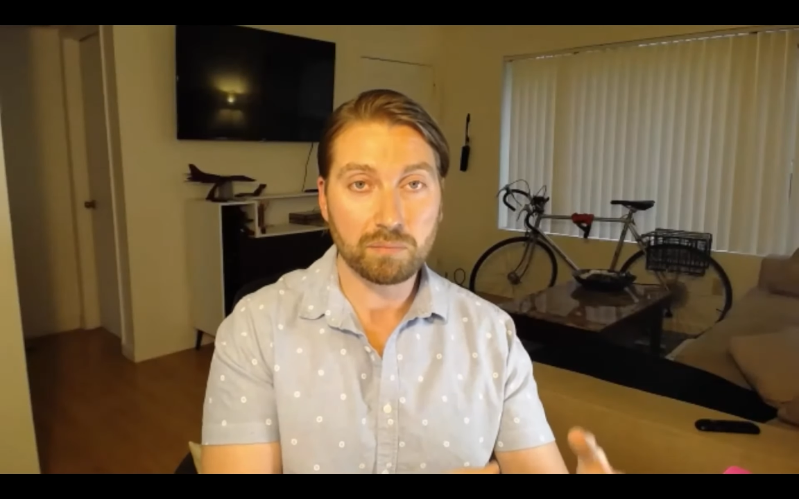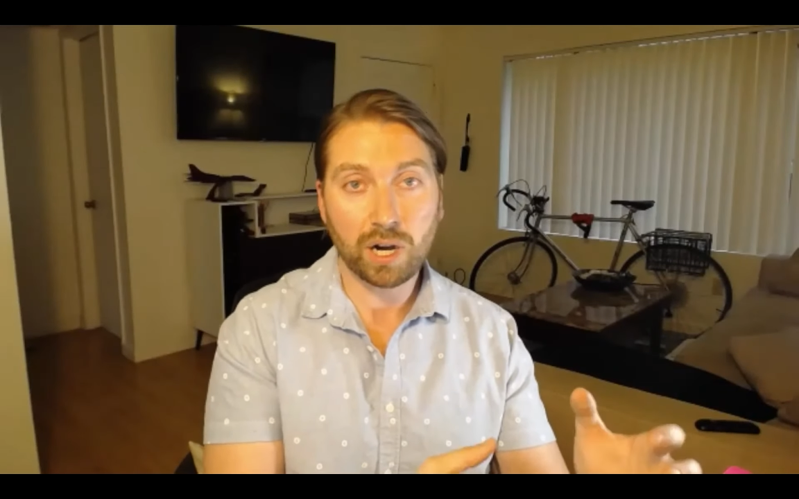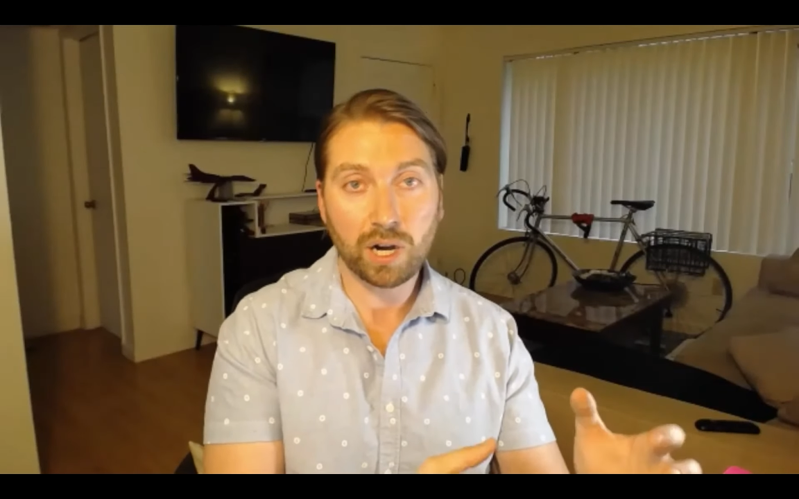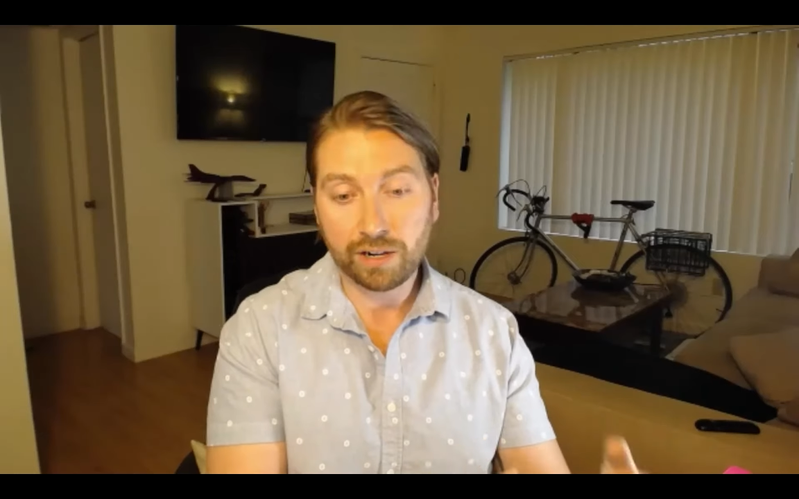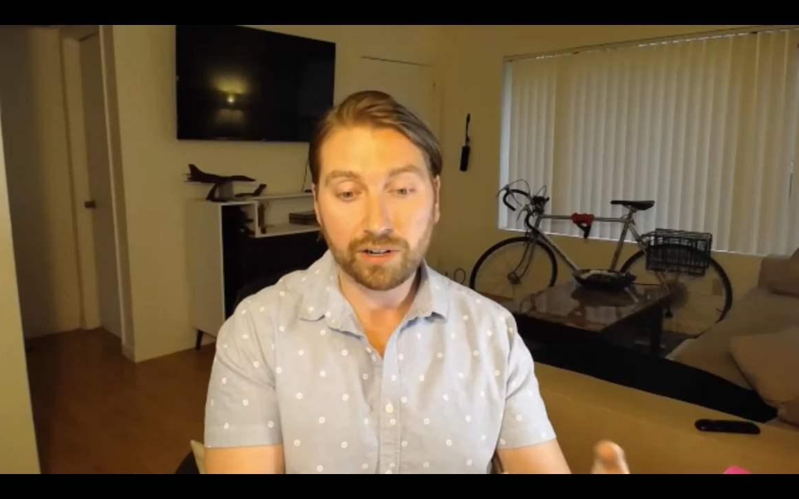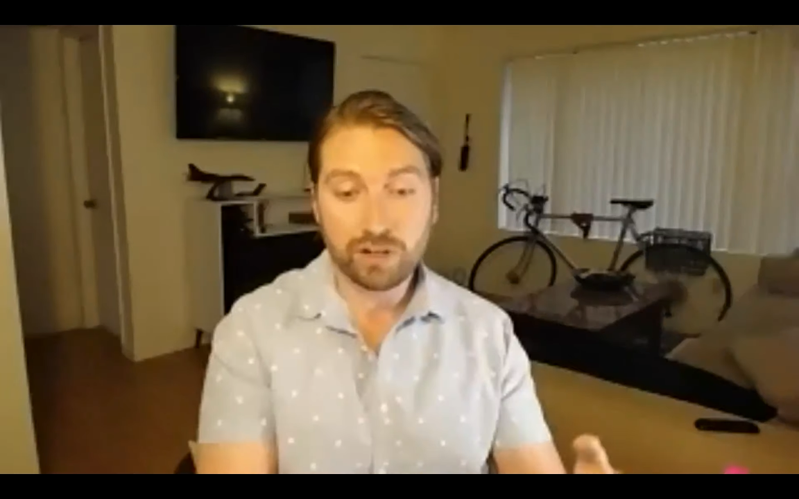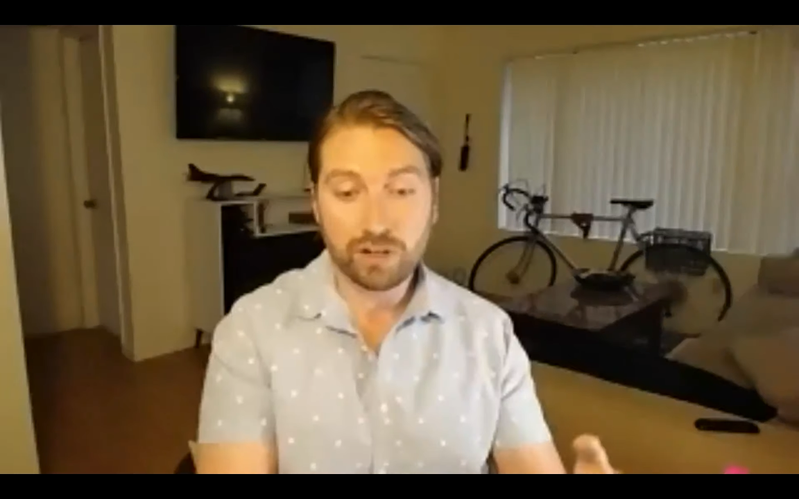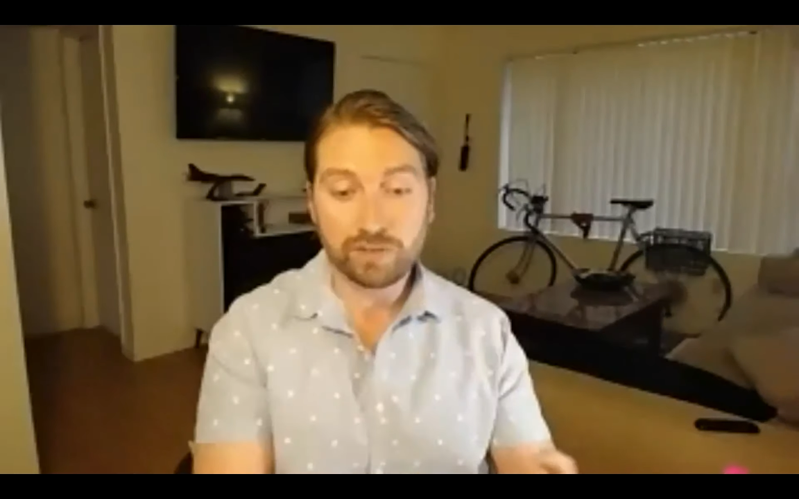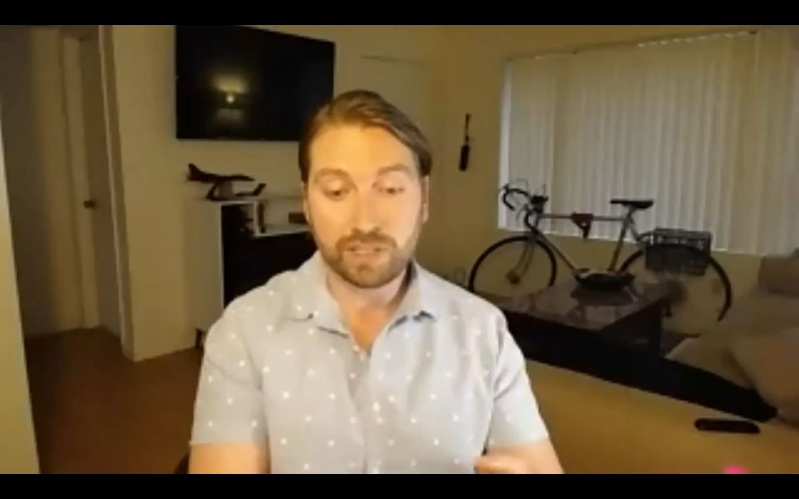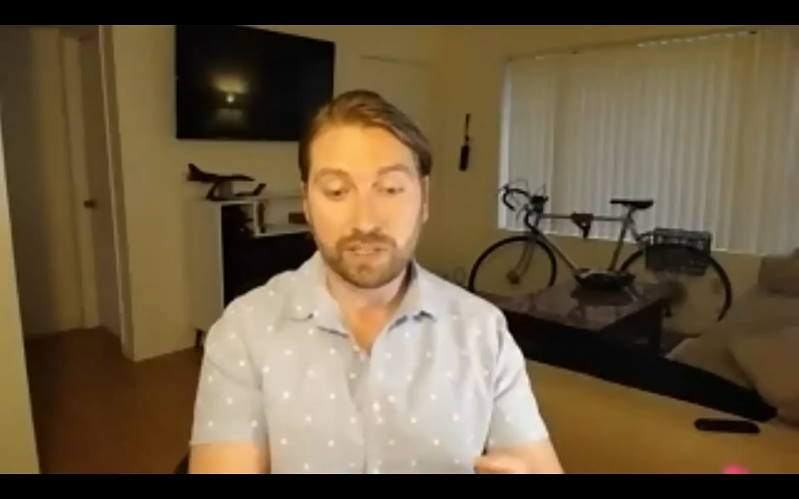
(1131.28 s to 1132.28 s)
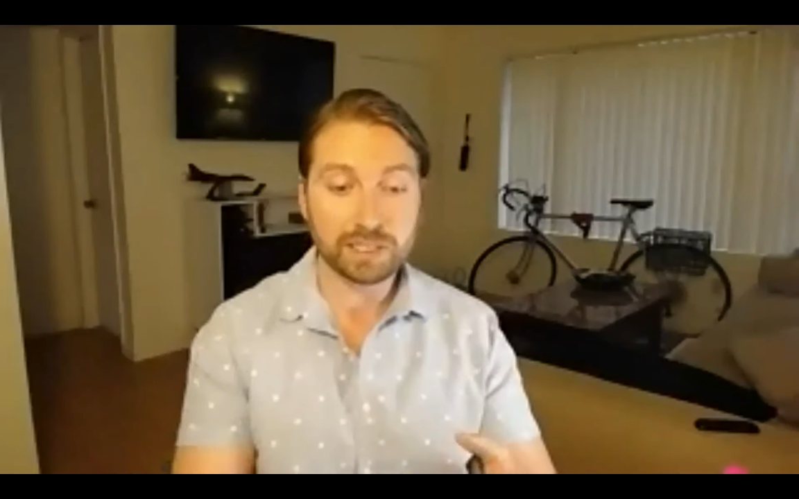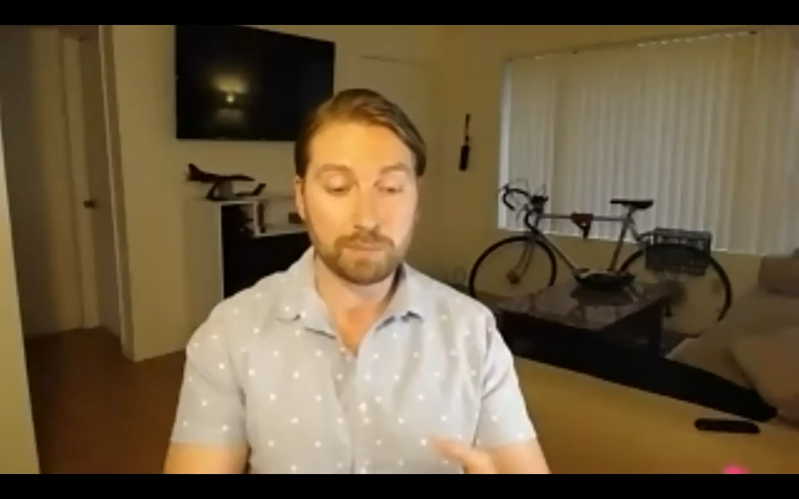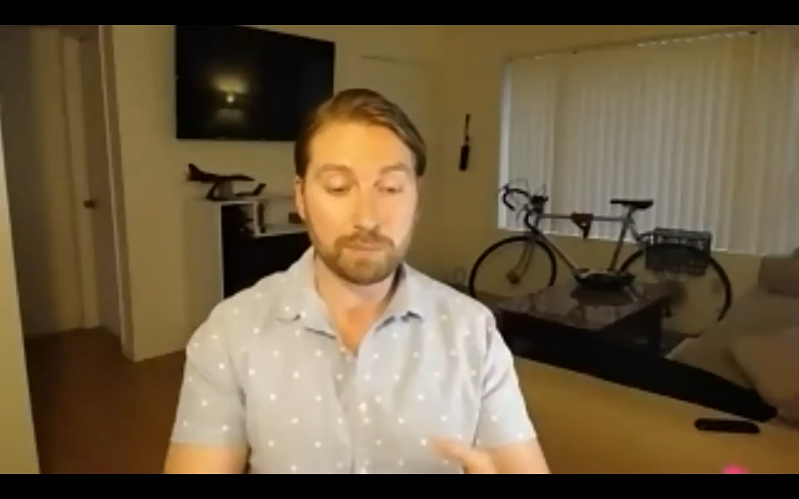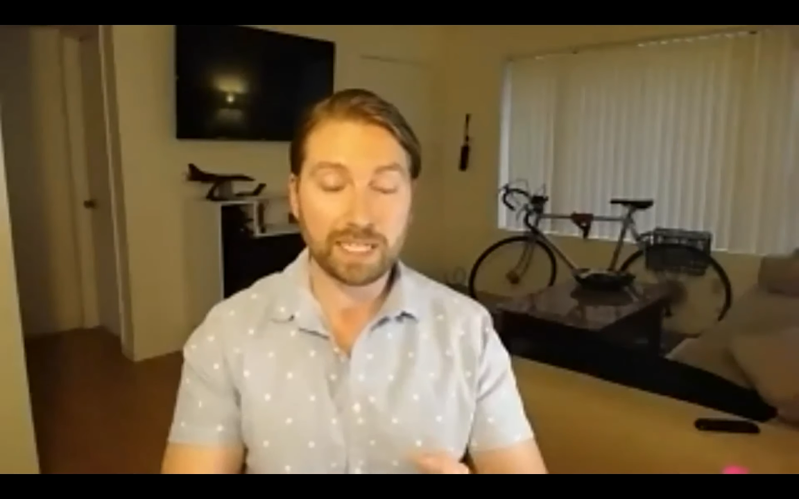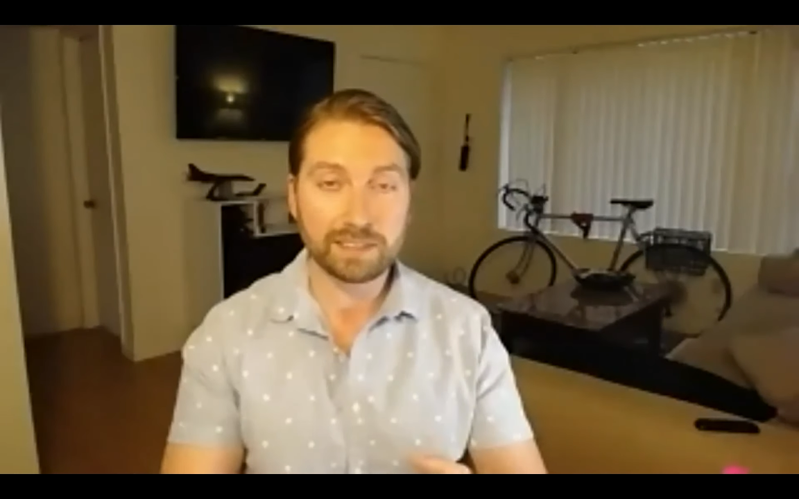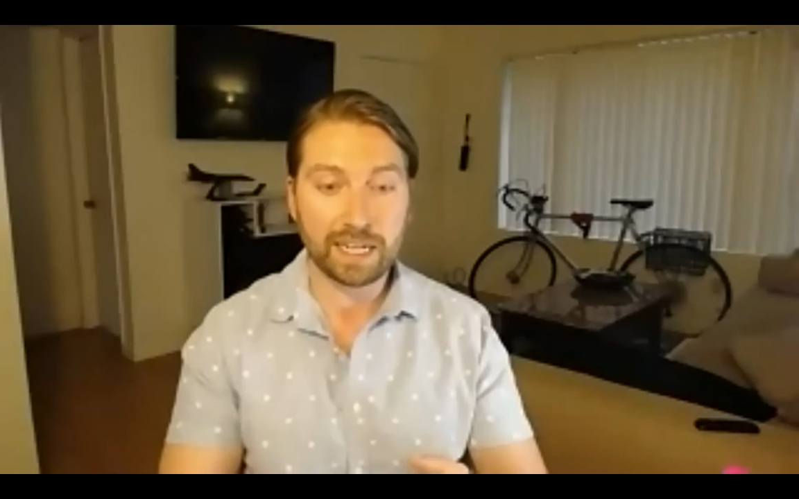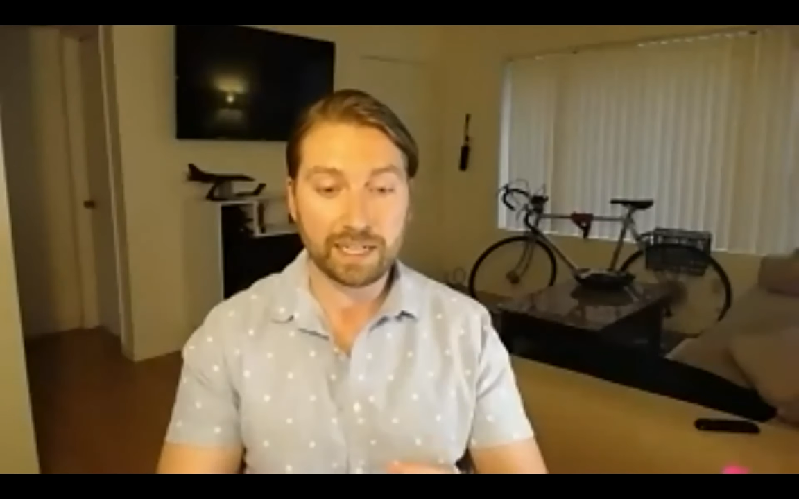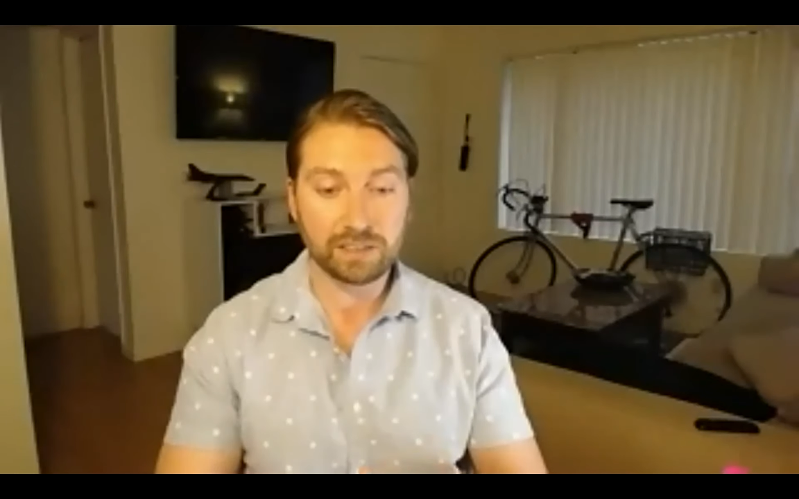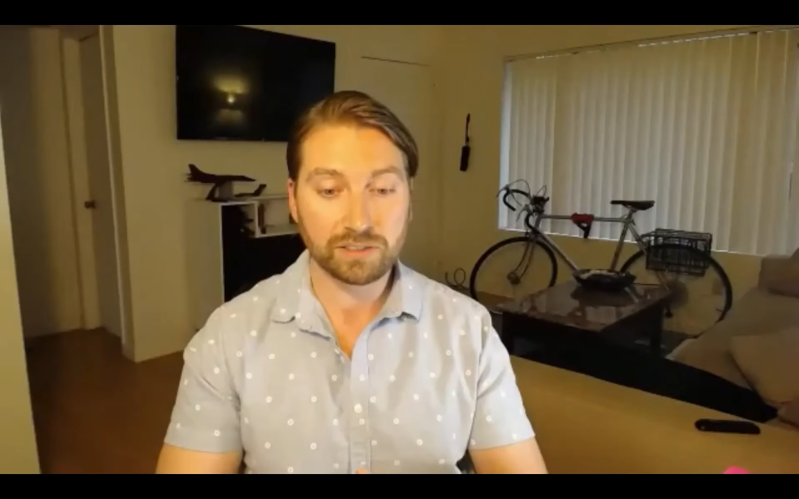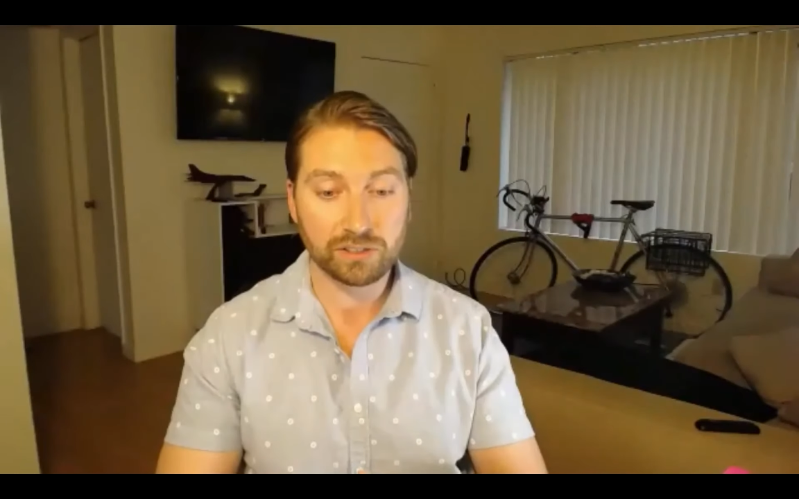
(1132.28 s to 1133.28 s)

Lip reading: prior to COVID, that's a bad sign.